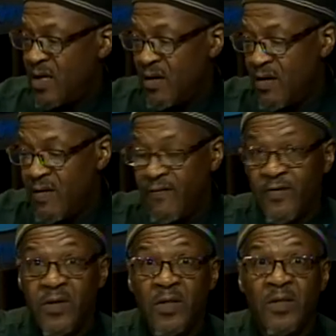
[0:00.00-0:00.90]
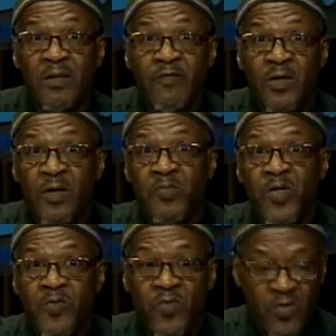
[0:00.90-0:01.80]
the killing of our young
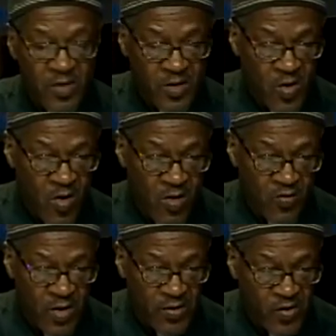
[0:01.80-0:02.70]
people in the long run.